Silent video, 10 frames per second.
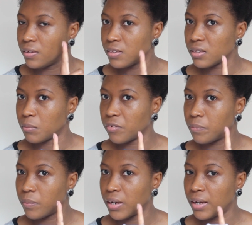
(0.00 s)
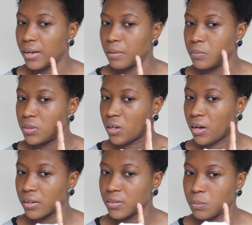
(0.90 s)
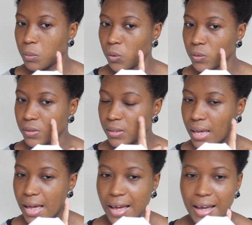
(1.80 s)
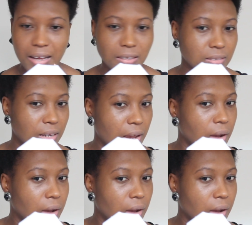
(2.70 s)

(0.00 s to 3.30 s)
some of my dark spots and